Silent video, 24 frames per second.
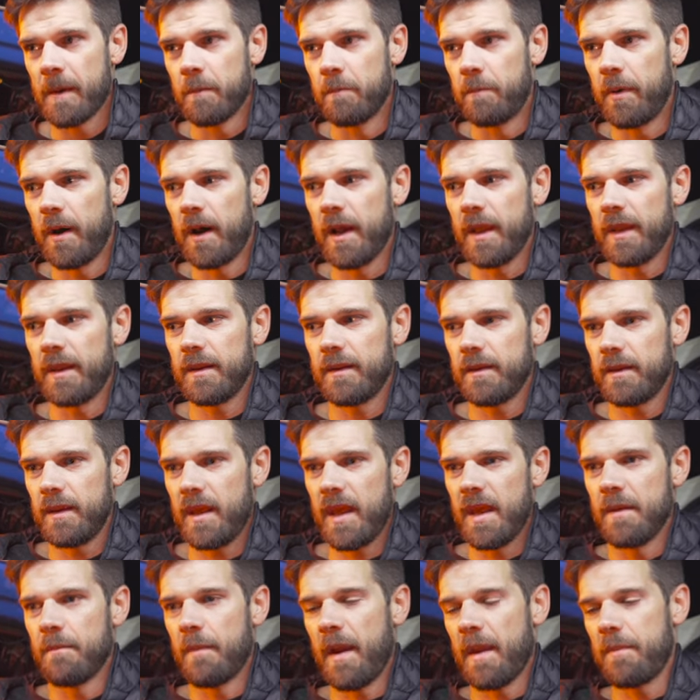But
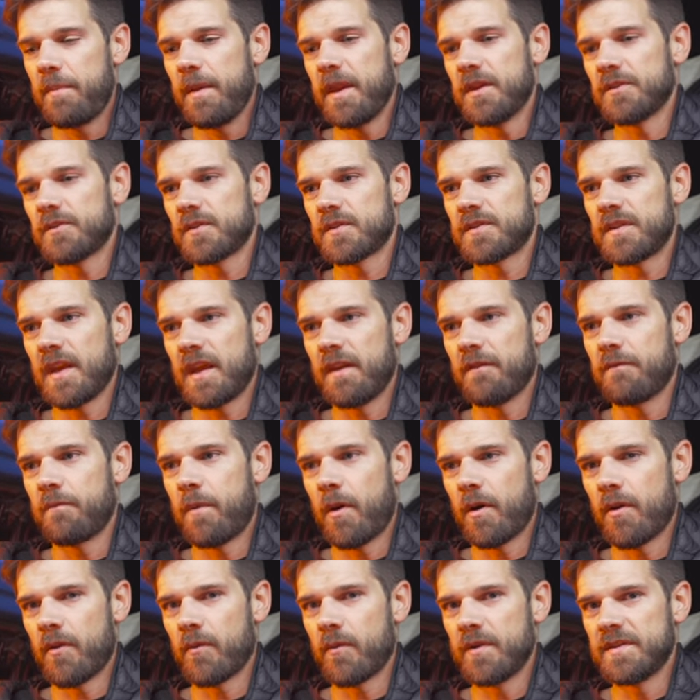it might be interesting if
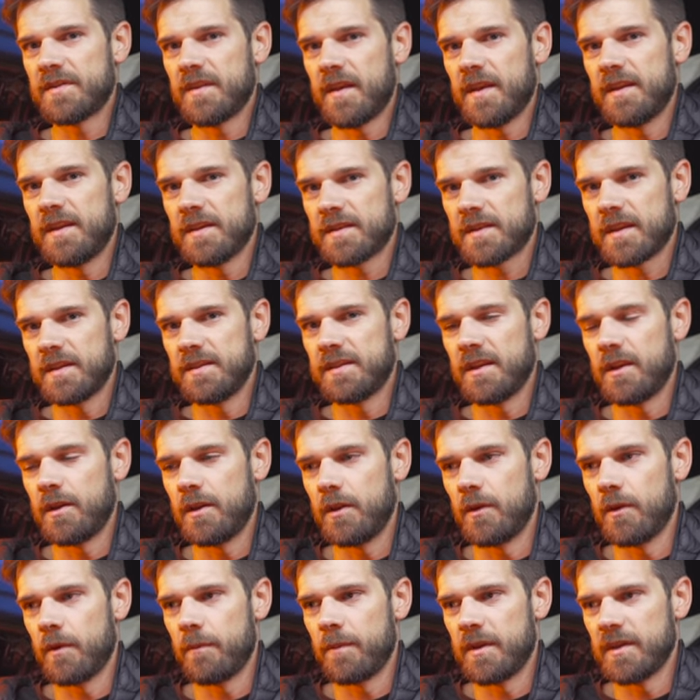part of the reason they
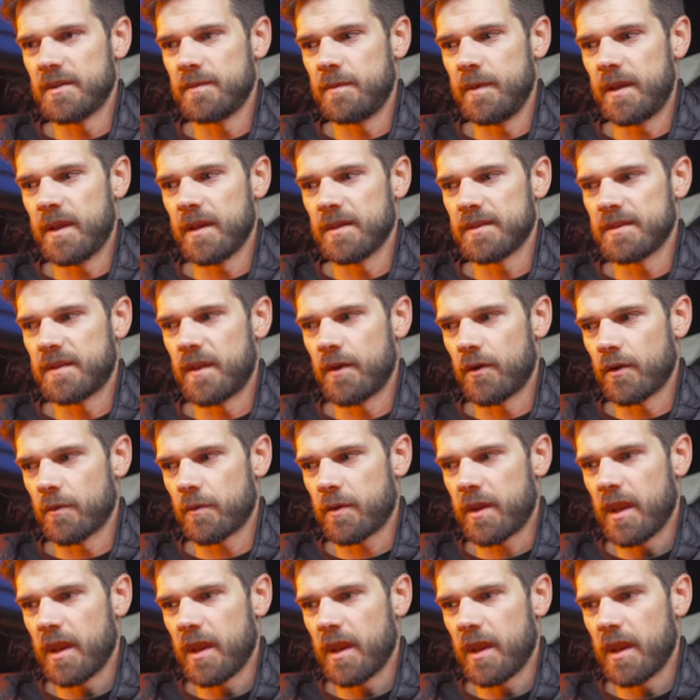discontinued them is because they're